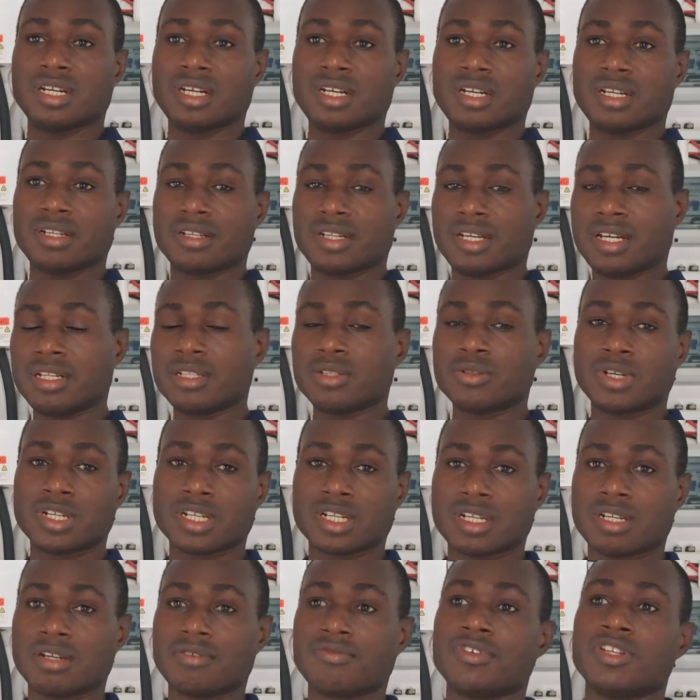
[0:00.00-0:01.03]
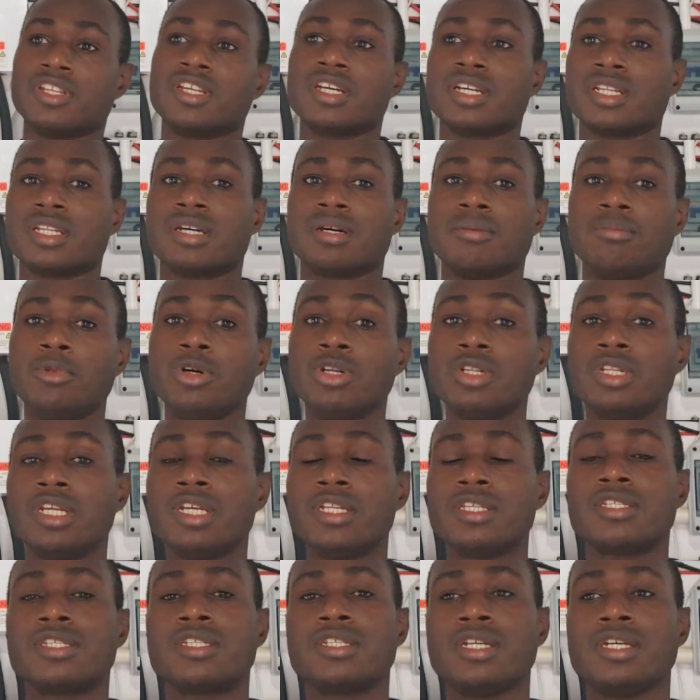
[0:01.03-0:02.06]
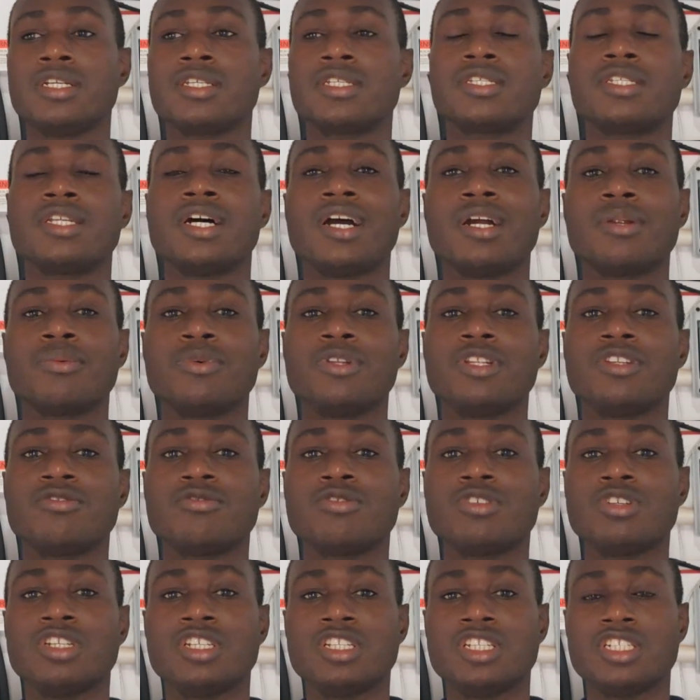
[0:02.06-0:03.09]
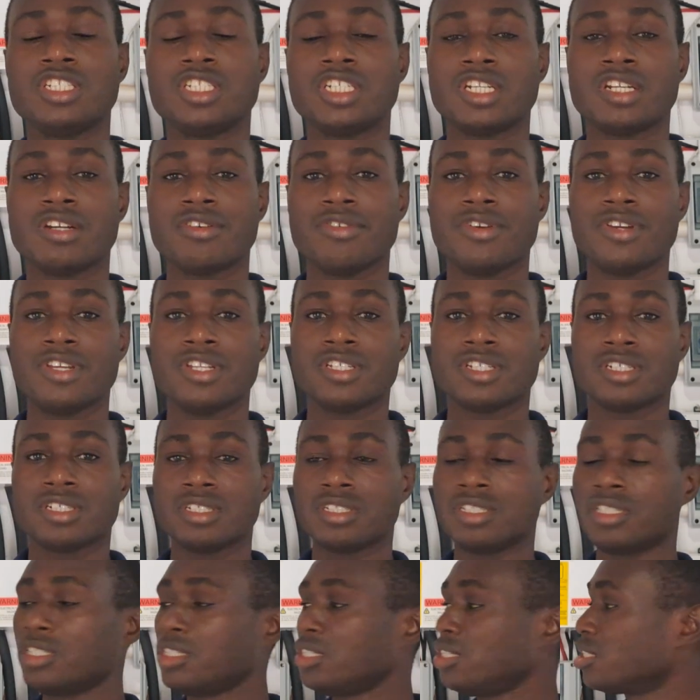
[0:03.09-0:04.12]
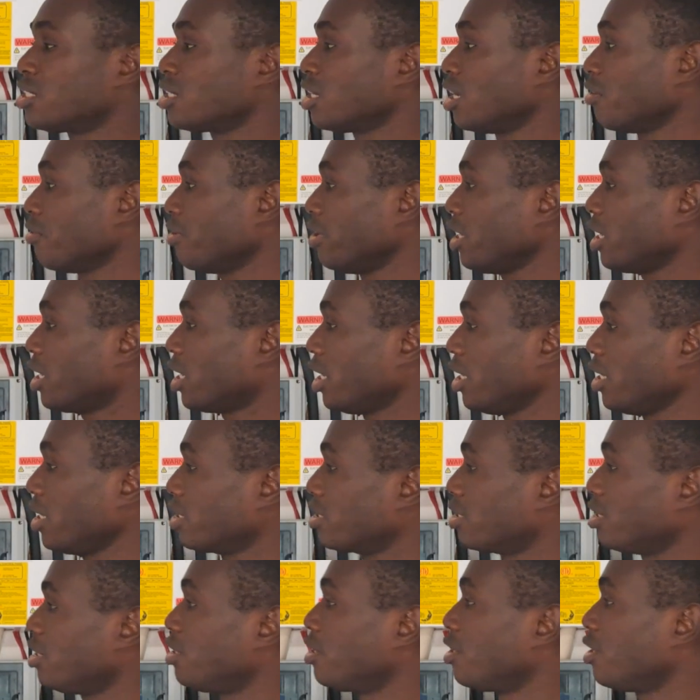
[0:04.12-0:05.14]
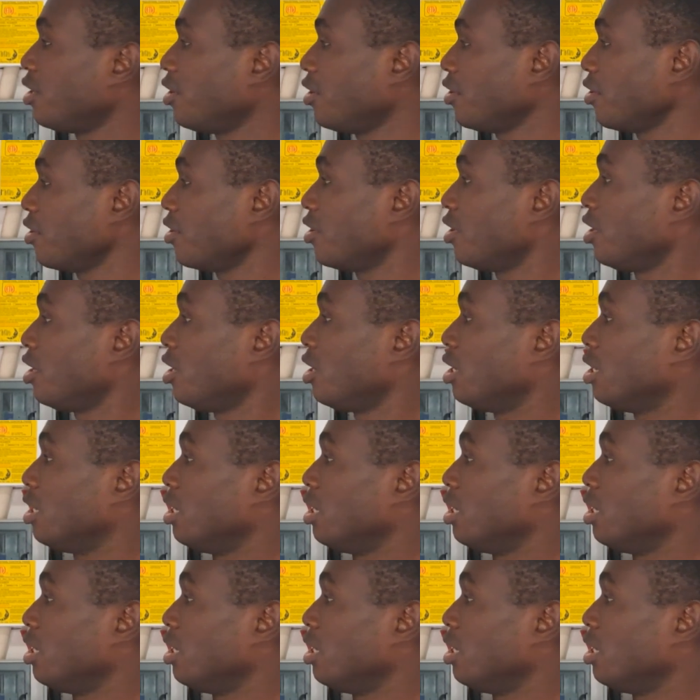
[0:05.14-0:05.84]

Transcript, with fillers: And I'll do another video on that. But let's let's start with running the generator. It's already connected here.